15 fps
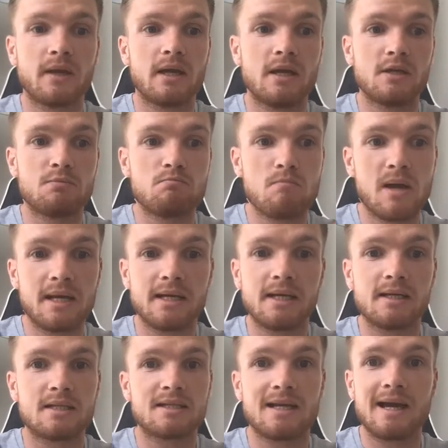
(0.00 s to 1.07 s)
as
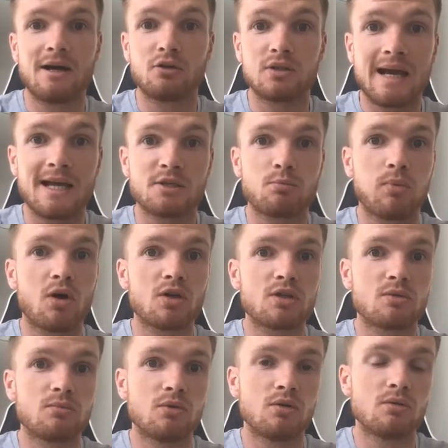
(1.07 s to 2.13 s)
many sales as
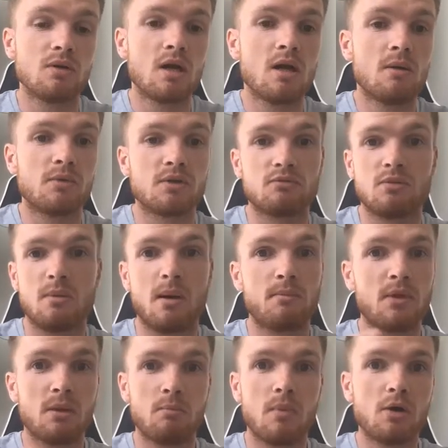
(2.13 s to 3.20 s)
possible, because
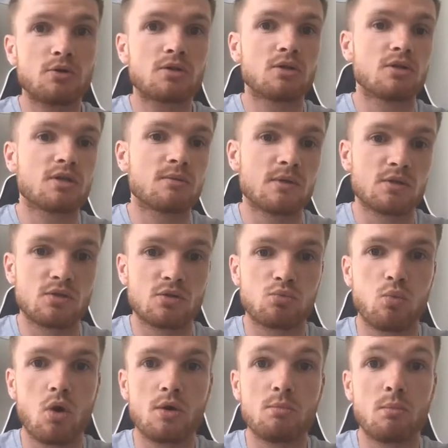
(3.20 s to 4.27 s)
remember that most customers just
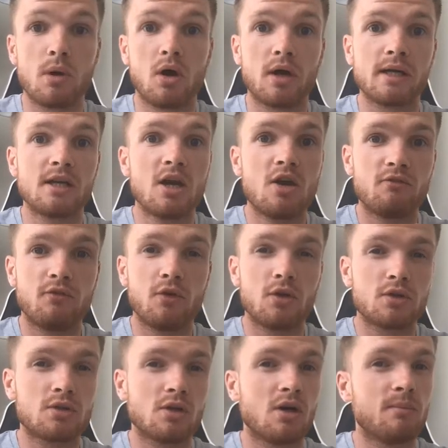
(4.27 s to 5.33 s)
won't buy
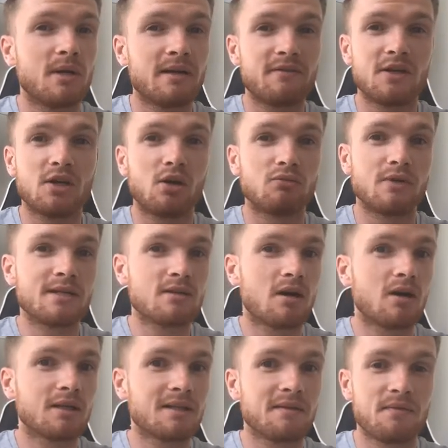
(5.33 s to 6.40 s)
first time, and if you're not
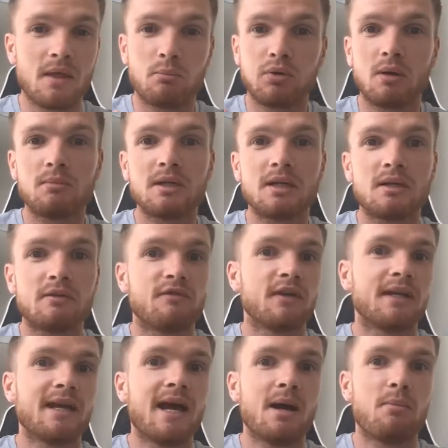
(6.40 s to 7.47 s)
retargeting, they're probably going to
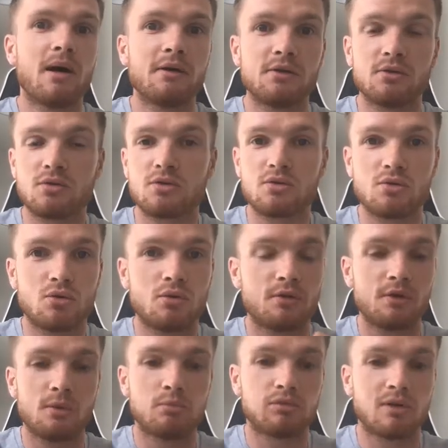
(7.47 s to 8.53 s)
forget about your store or
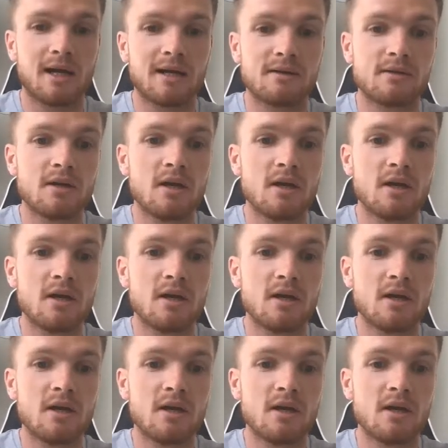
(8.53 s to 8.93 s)
your brand.